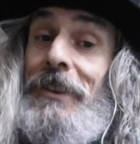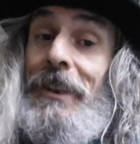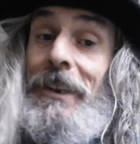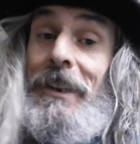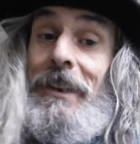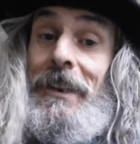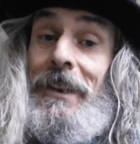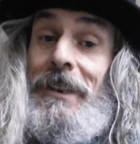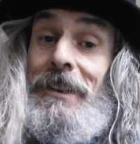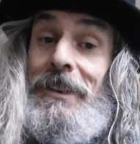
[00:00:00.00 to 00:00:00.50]
then
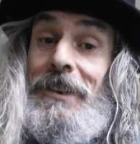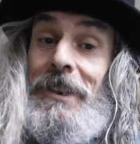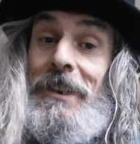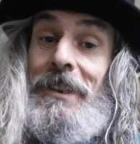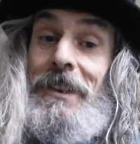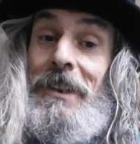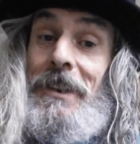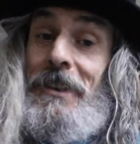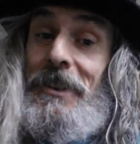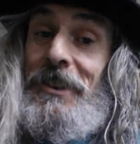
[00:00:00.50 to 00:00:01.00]
it is
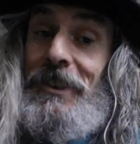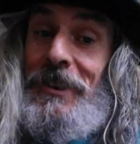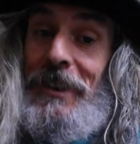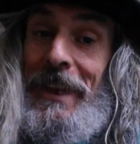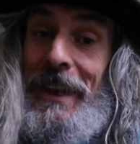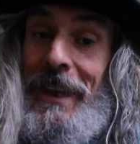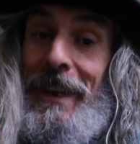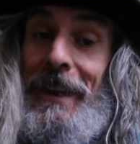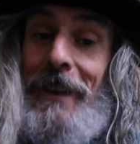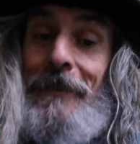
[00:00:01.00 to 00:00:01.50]
in
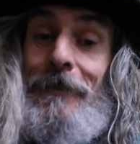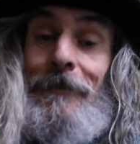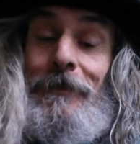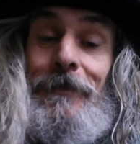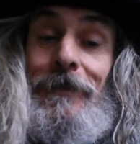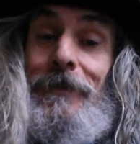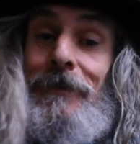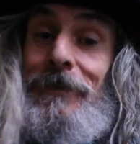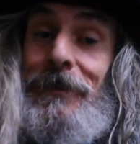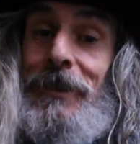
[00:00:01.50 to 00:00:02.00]
C.
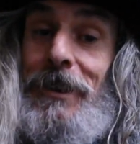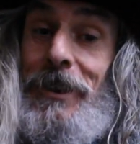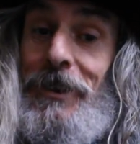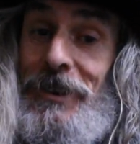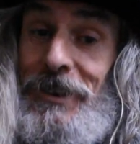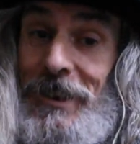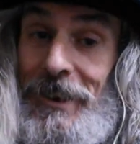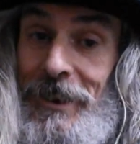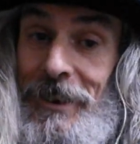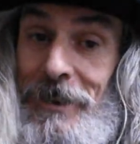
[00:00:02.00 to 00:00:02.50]
Do you
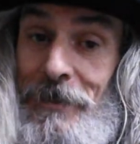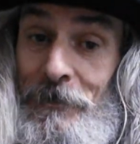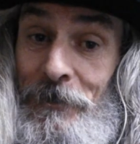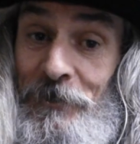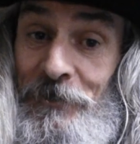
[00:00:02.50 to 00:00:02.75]
see?